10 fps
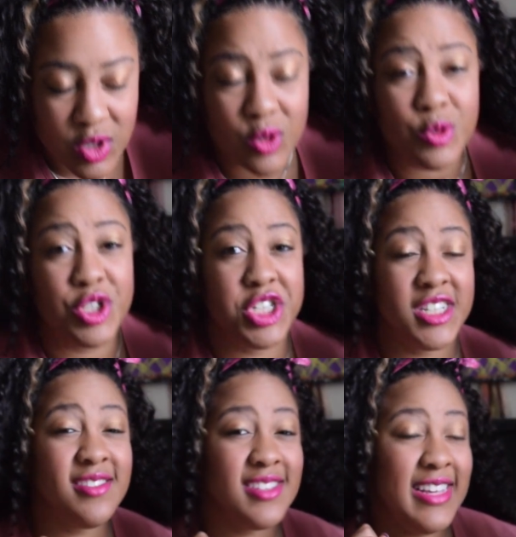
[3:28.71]

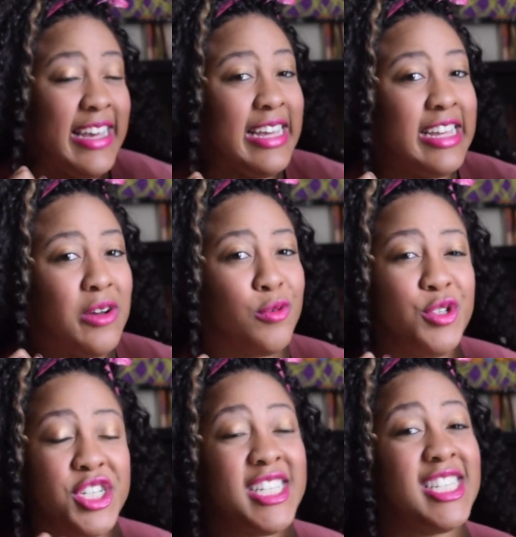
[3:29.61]
Otjize.
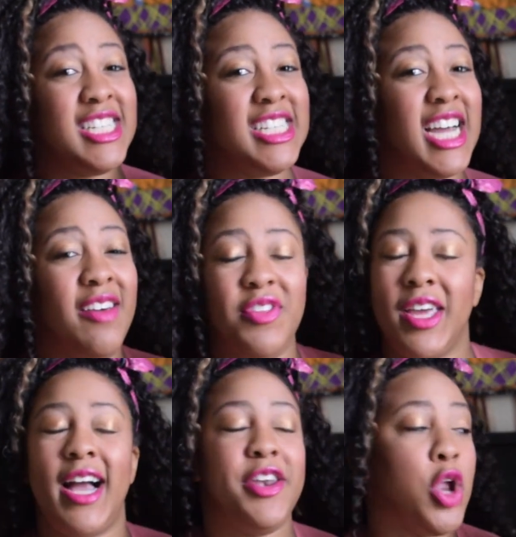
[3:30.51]
I feel
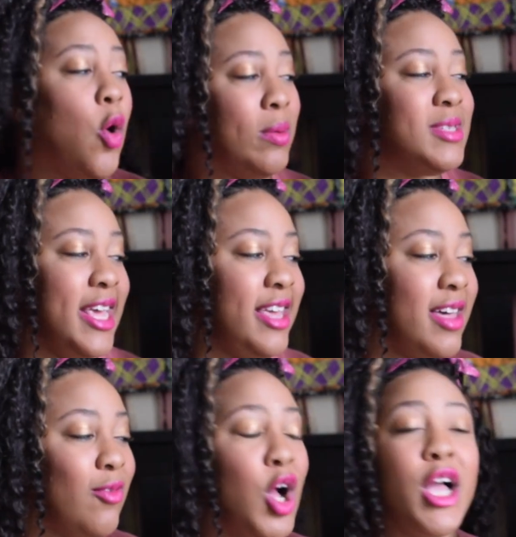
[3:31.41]
like I know I'm saying
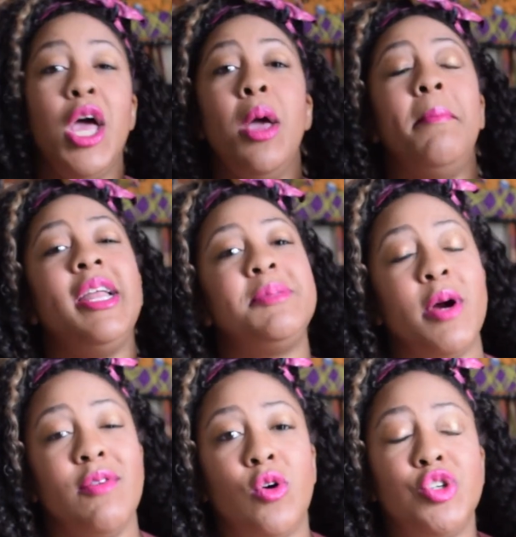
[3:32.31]
that wrong, but it's
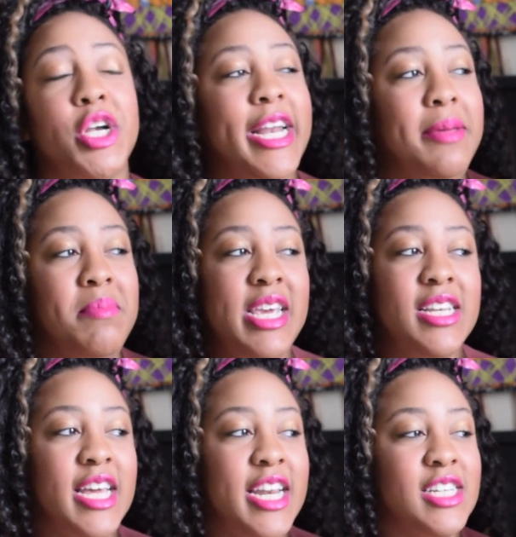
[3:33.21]
part of her culture, and
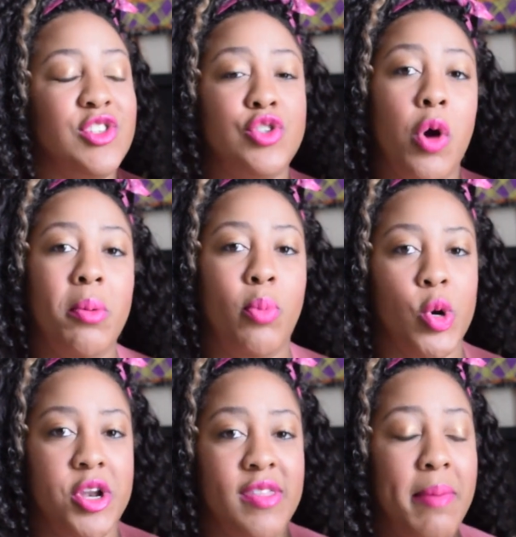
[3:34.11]
it's so
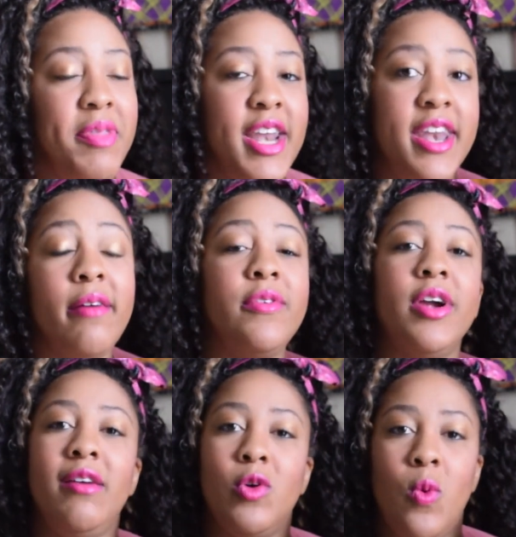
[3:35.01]
important to them. They never
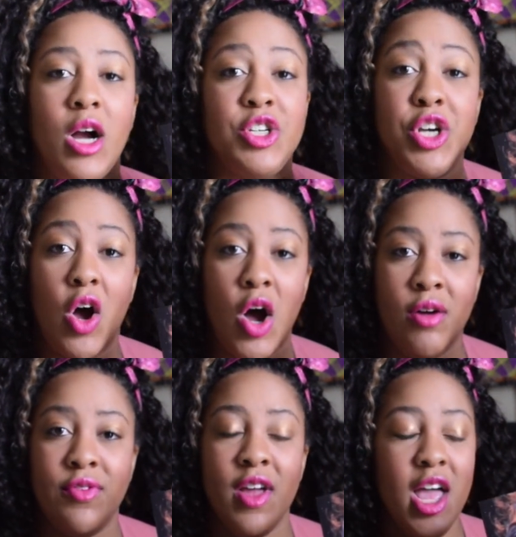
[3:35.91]
ever wash it
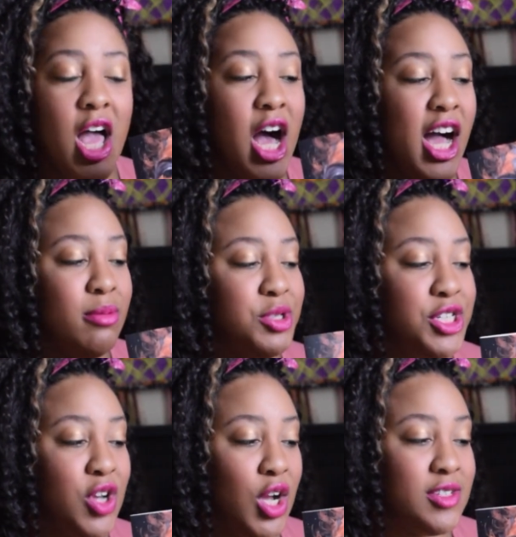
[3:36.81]
off. She
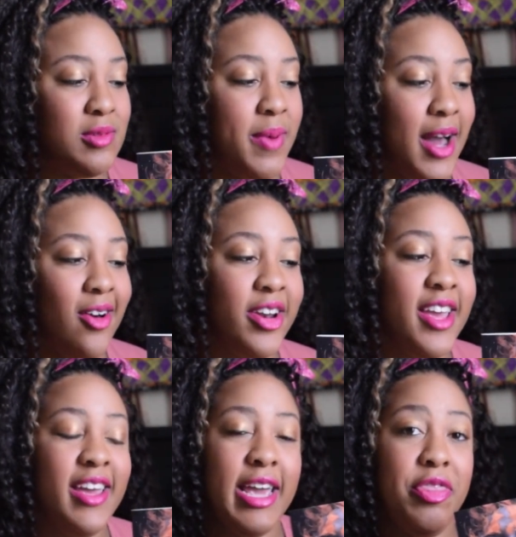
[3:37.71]
talks about
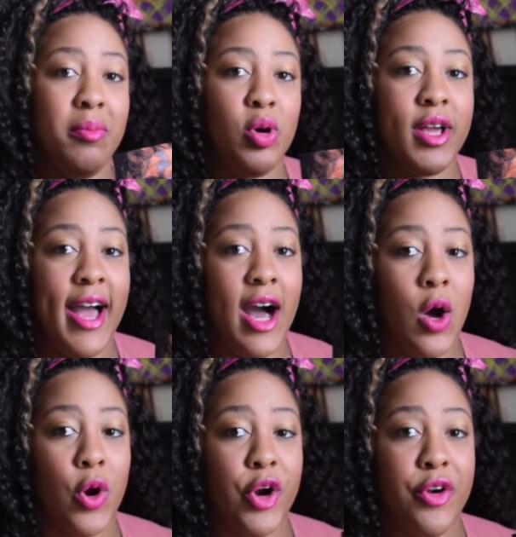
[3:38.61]
in the book
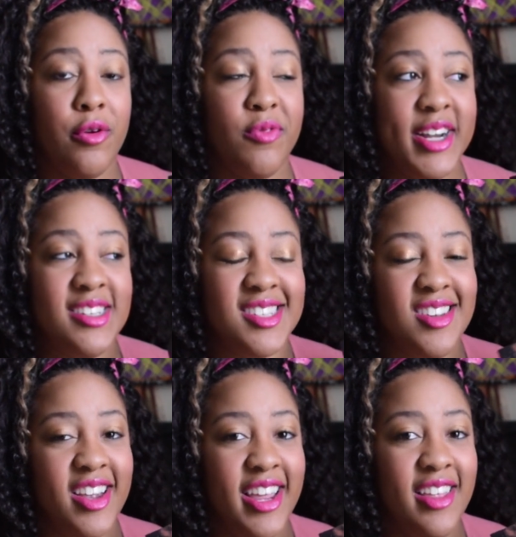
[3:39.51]
how her and her friend
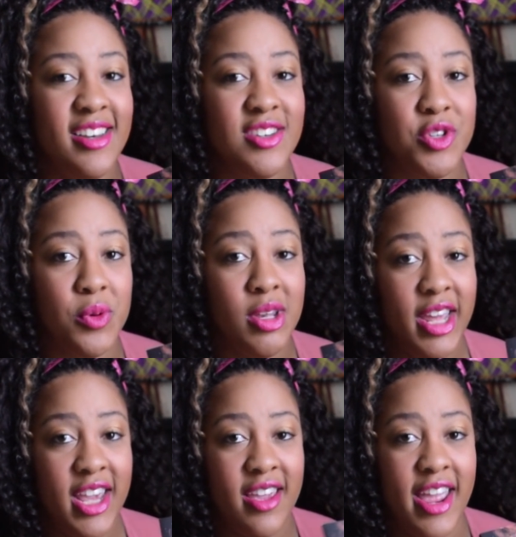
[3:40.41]
snuck into a
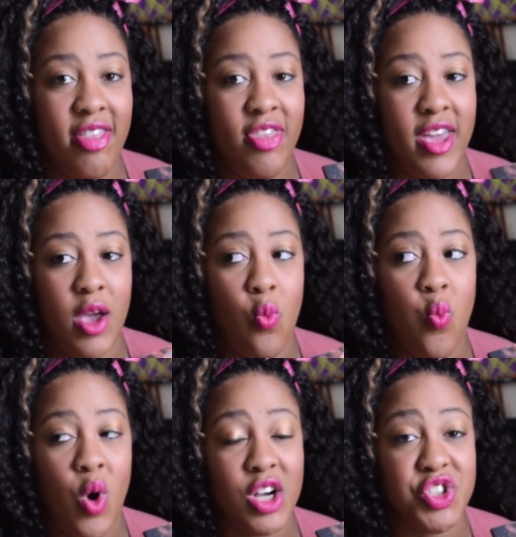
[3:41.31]
lake and they
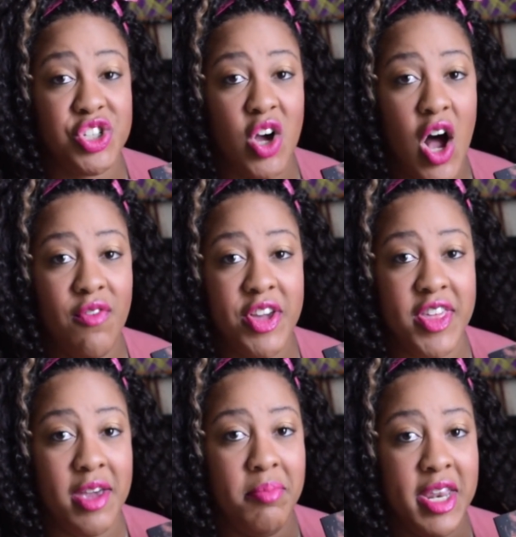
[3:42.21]
washed it off, and
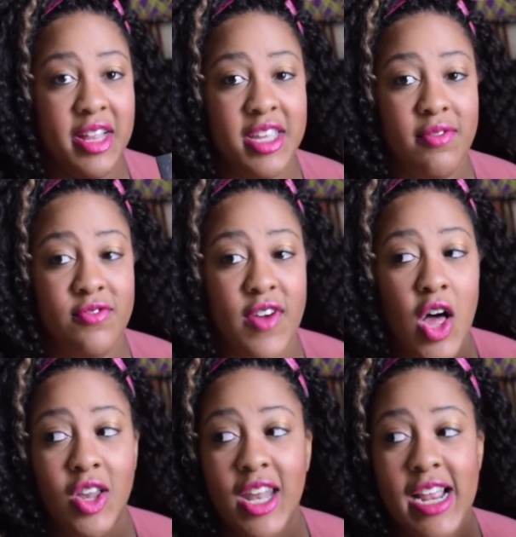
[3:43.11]
they immediately
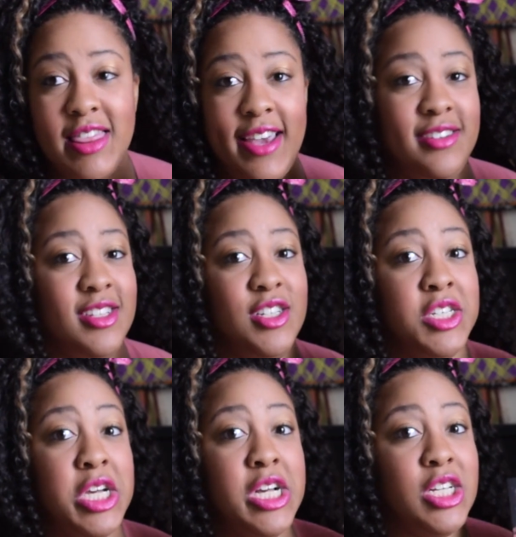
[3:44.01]
felt like they had done
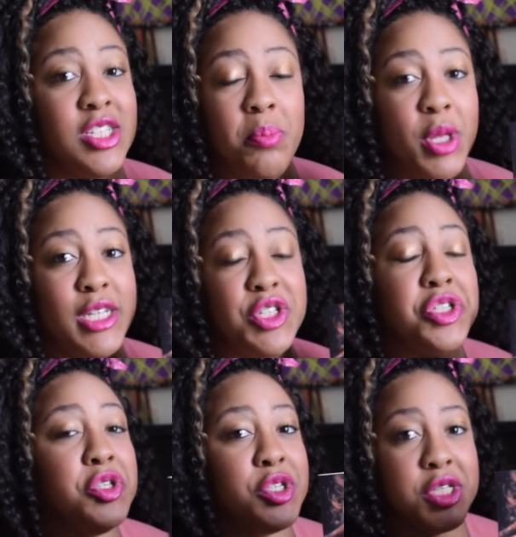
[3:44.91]
something
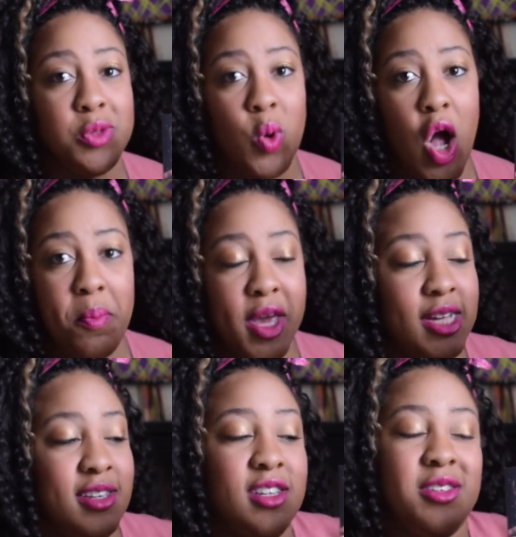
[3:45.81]
seriously wrong,
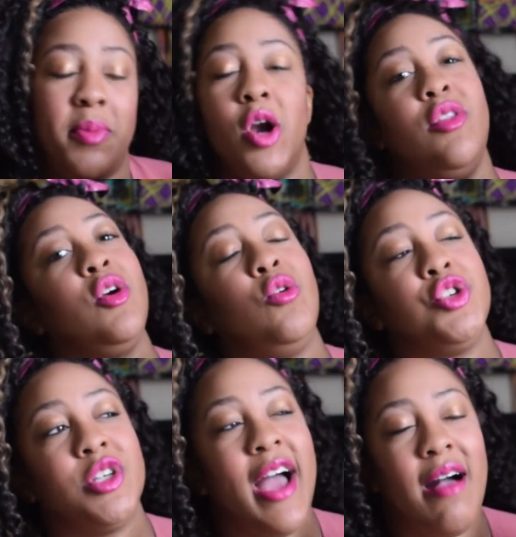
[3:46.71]
because it's part of their
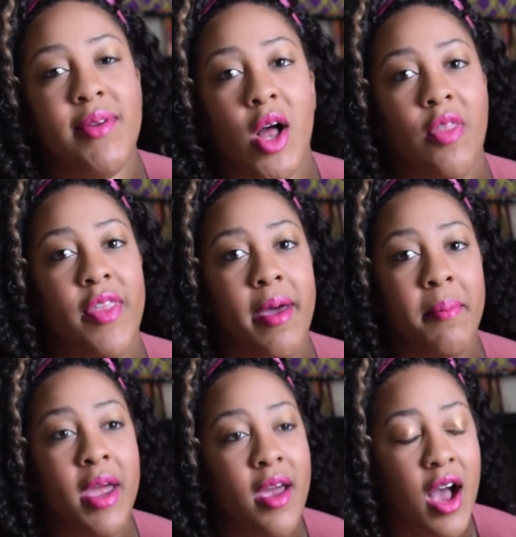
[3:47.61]
culture to have it on them.
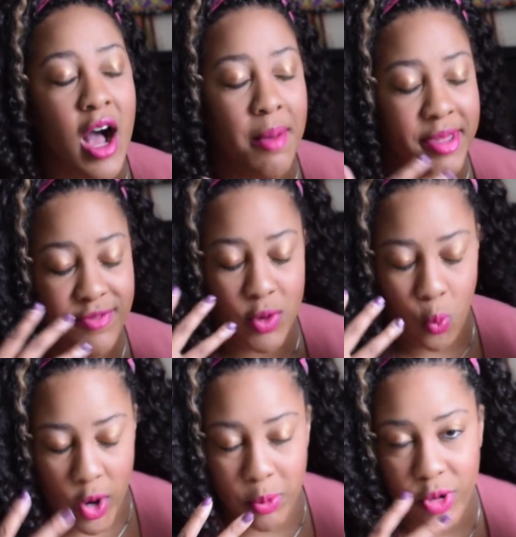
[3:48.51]
They feel
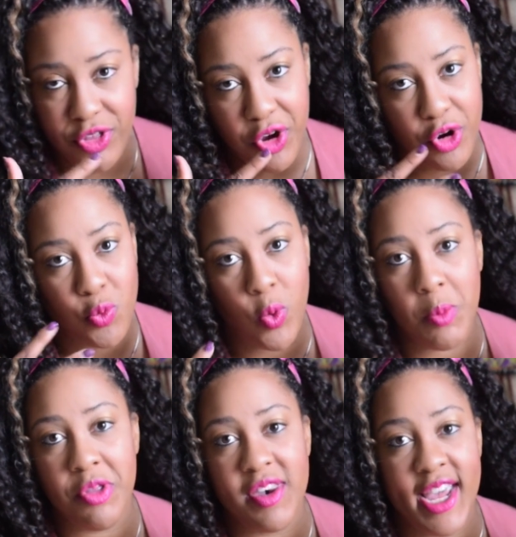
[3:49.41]
one with the earth,
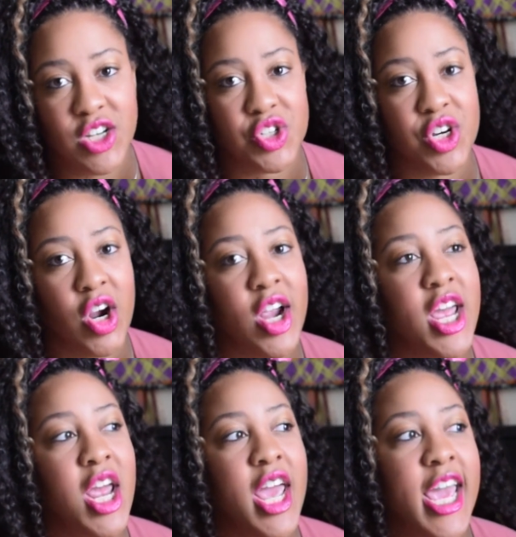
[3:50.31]
one with nature,
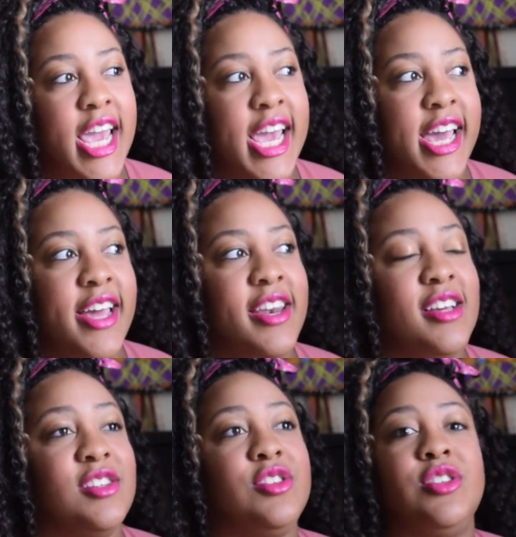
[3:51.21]

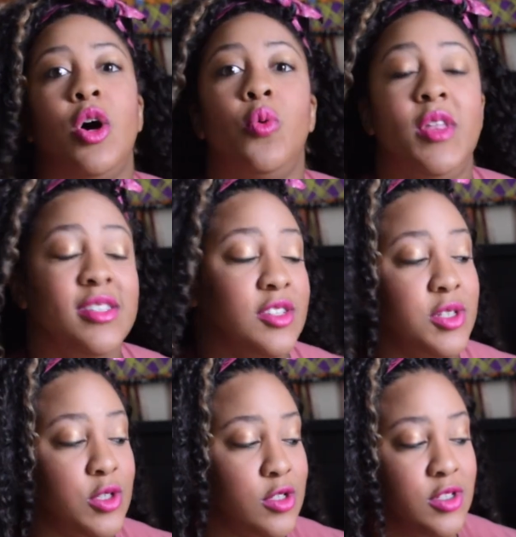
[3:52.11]
and so this
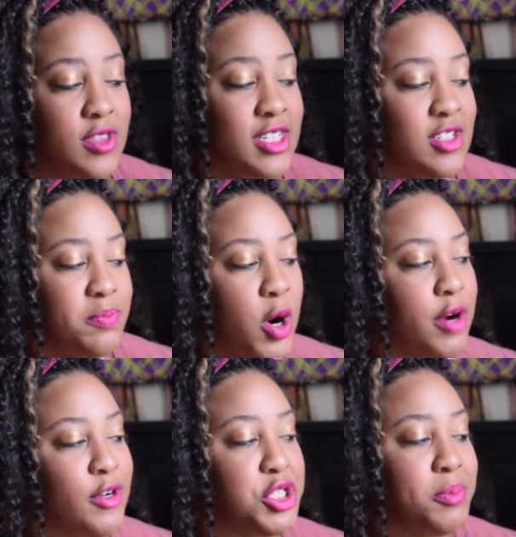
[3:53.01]
is part
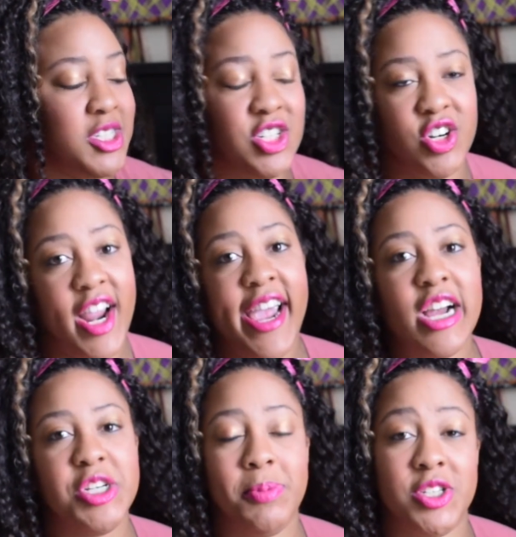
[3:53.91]
of her. She puts it in her
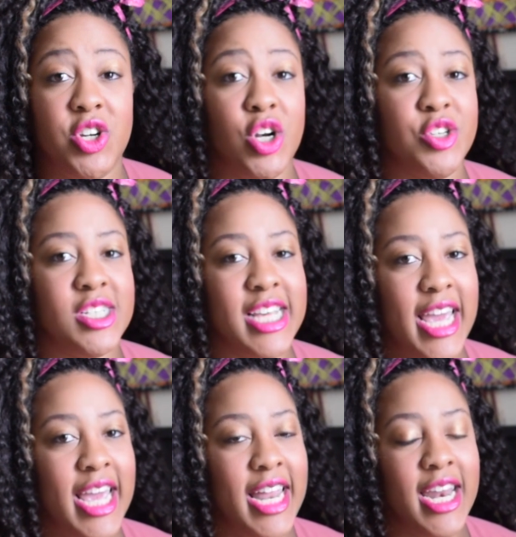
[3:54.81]
hair, she puts it on her
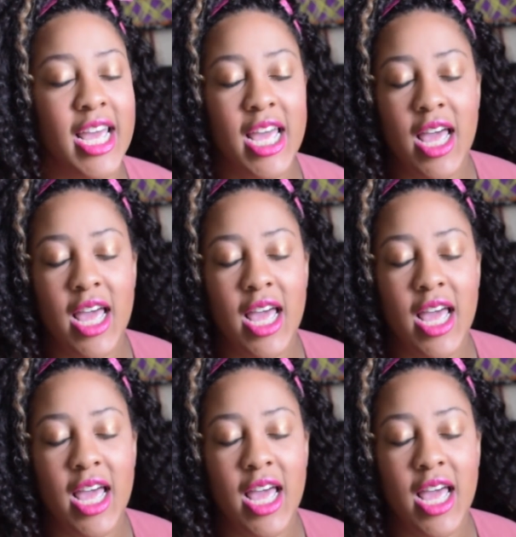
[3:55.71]
skin.